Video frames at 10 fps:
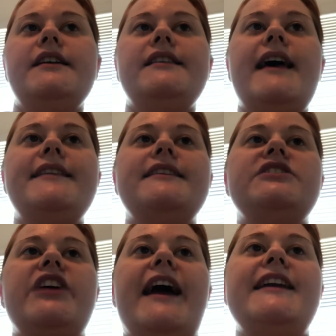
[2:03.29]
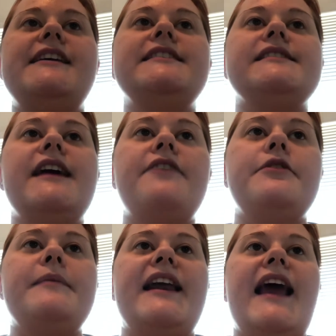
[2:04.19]
that the Chinese
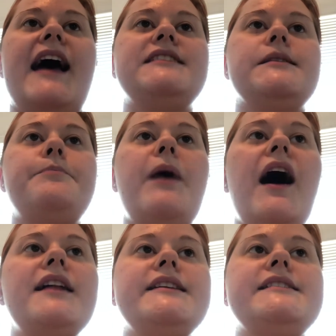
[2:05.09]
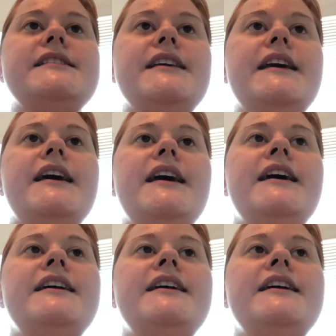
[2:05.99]
government has a policy